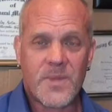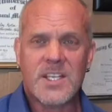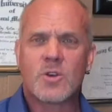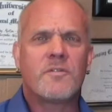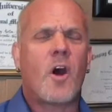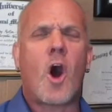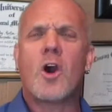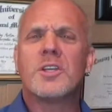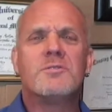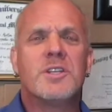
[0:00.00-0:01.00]
So if all
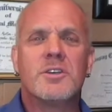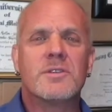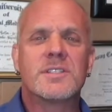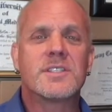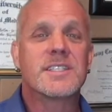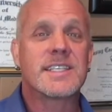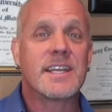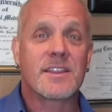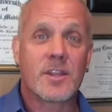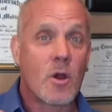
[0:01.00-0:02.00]
you do is just
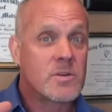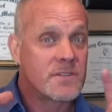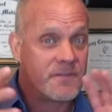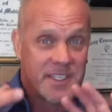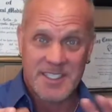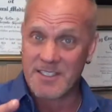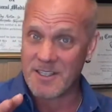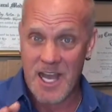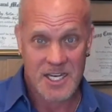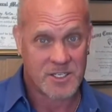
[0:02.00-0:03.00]
get those
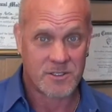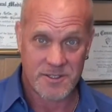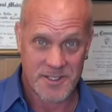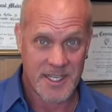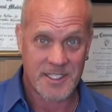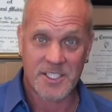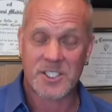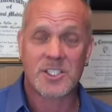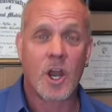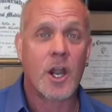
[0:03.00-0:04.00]
physiological things
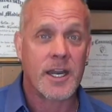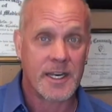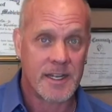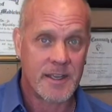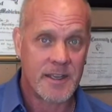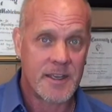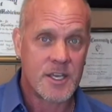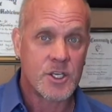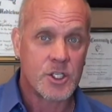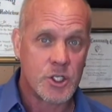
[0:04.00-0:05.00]
started,
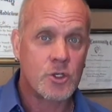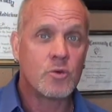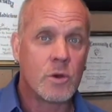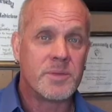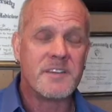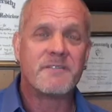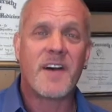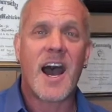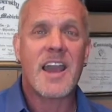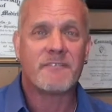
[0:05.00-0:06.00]
you will be
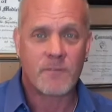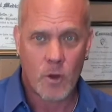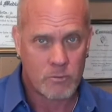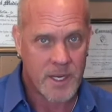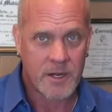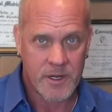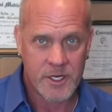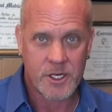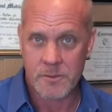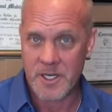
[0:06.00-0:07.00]
5-fold better at your
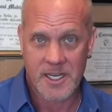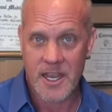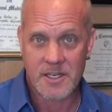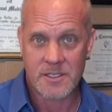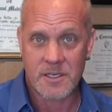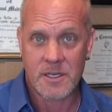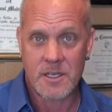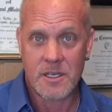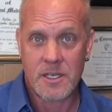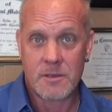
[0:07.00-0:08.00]
communication,
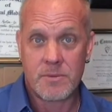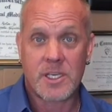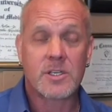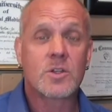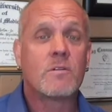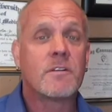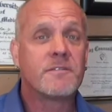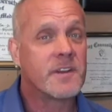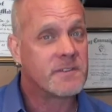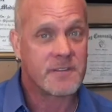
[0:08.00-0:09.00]
because over
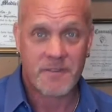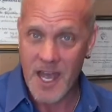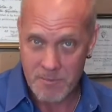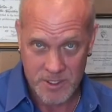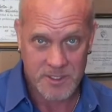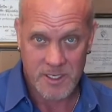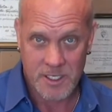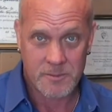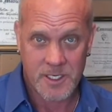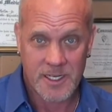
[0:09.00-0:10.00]
55% of
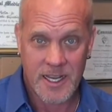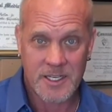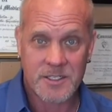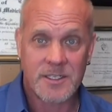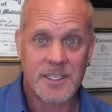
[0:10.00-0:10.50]
communication